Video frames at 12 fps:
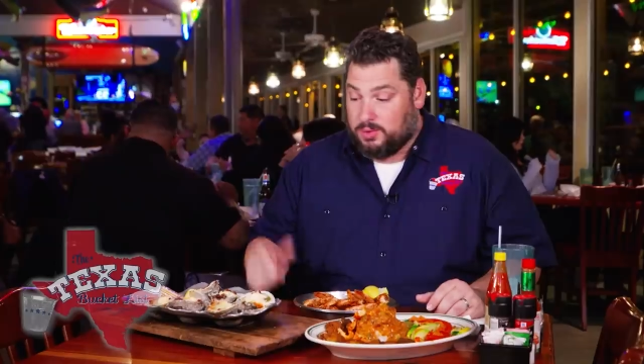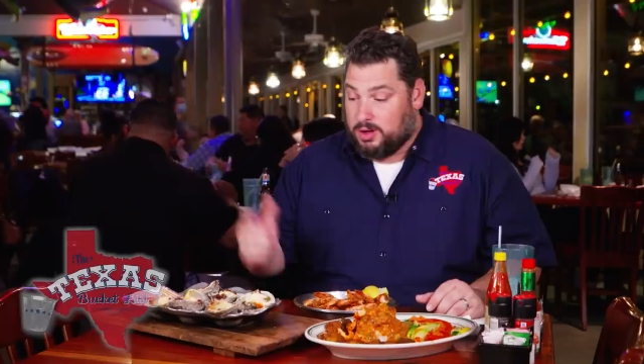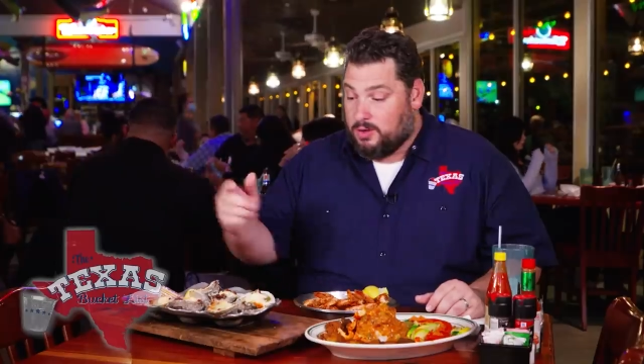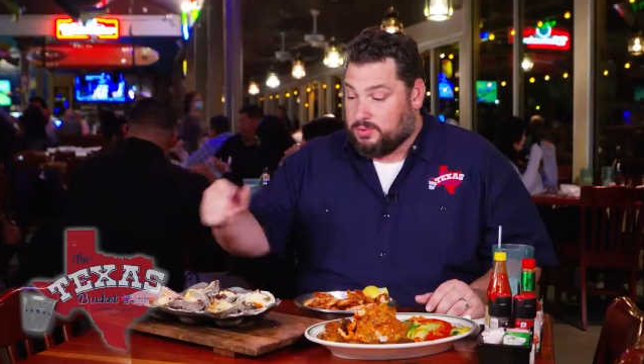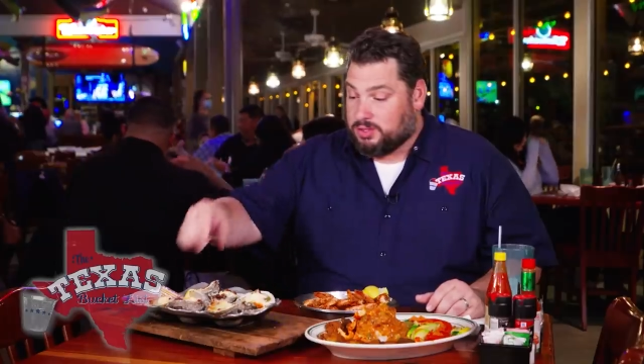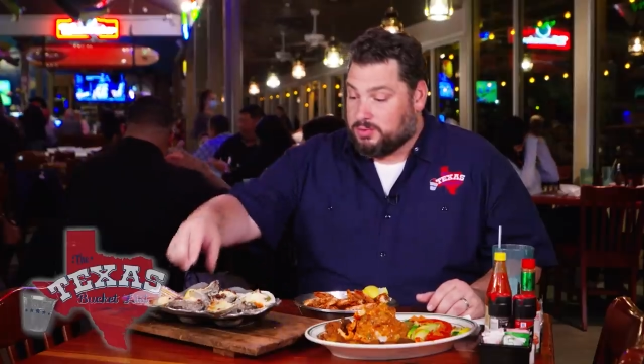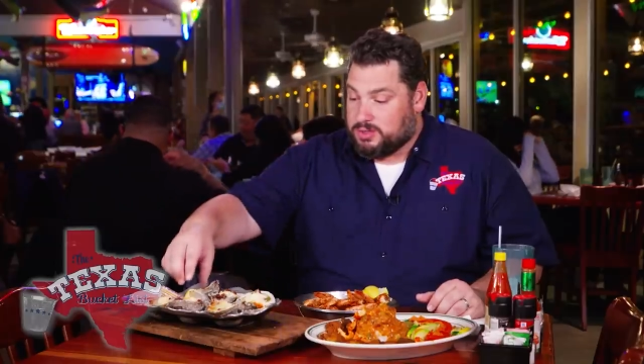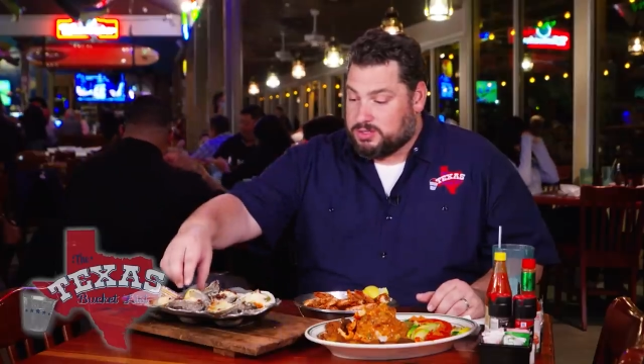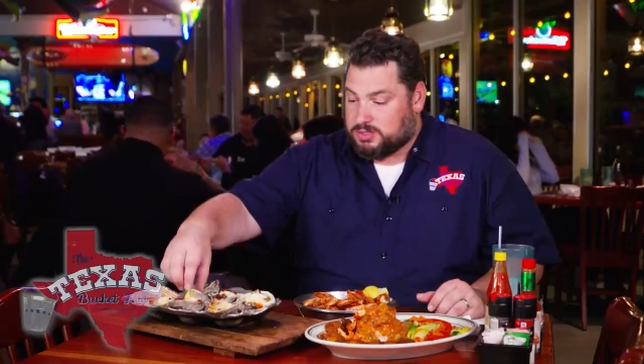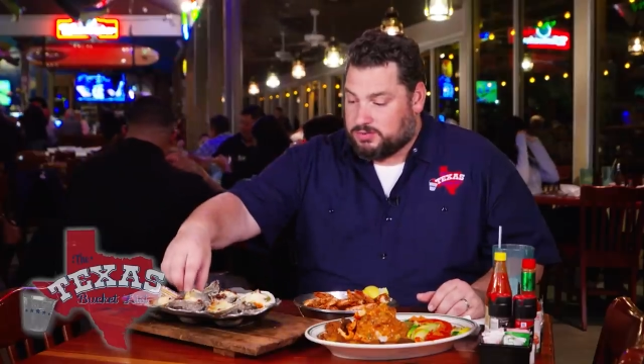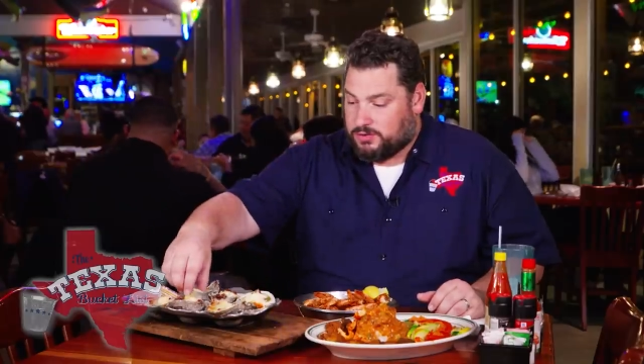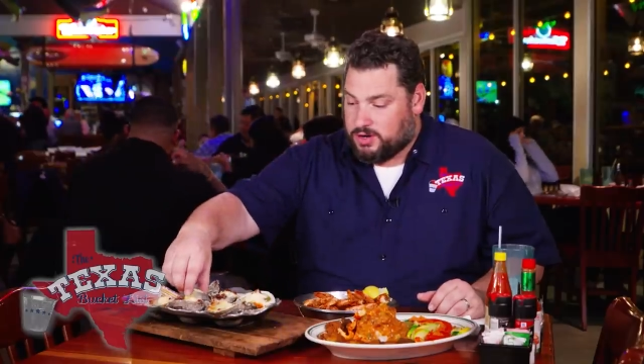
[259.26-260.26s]
We'll go with the
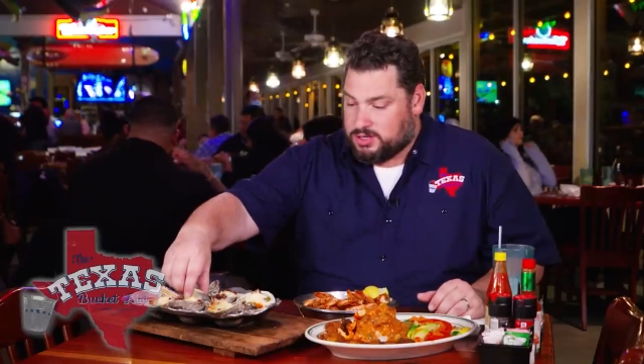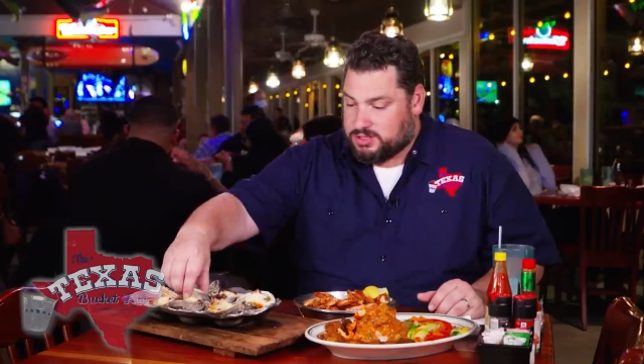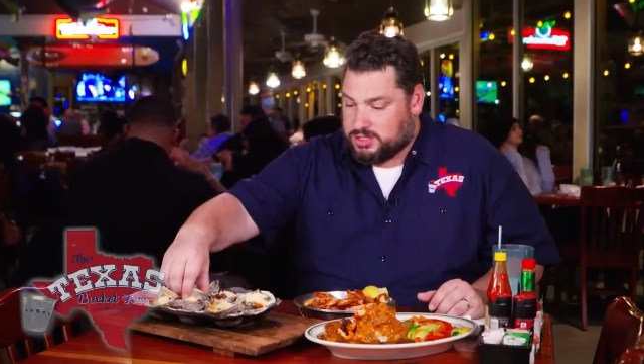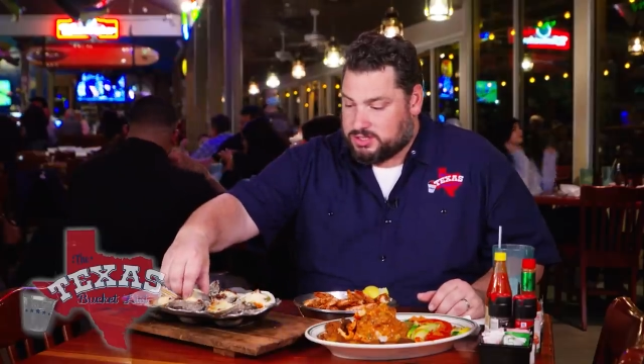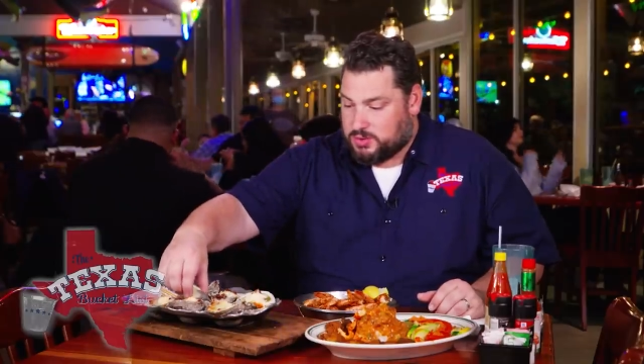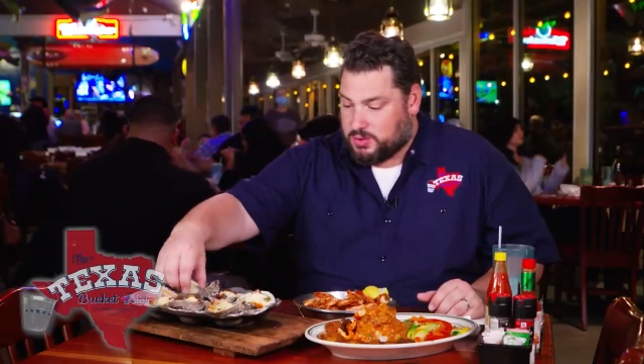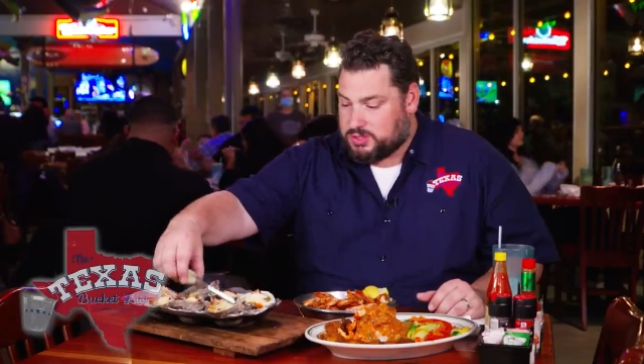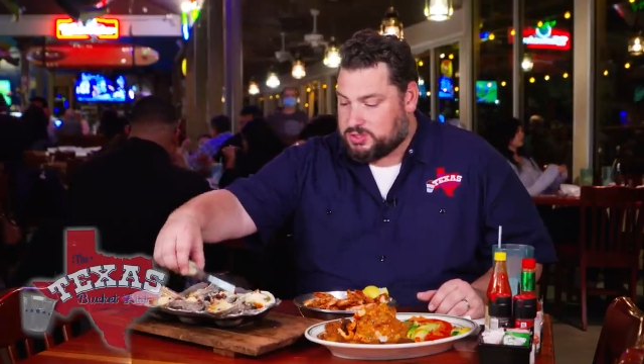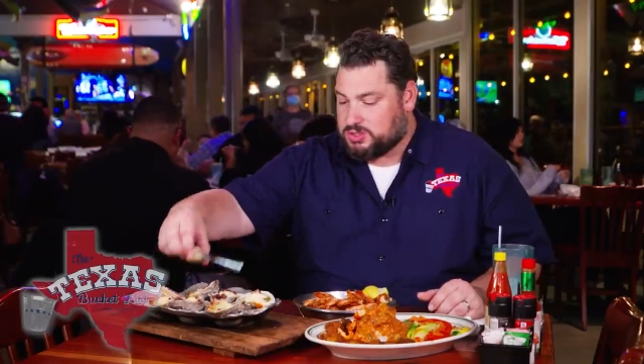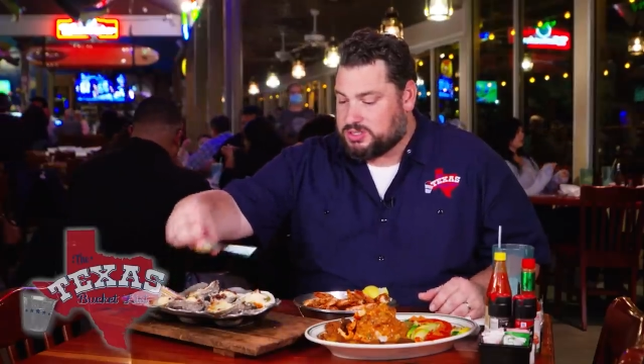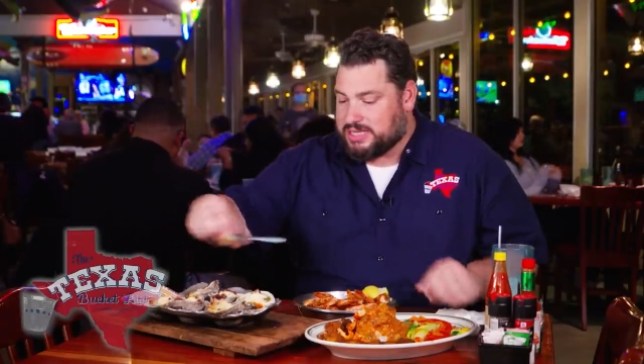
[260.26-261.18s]
oysters first. This oysters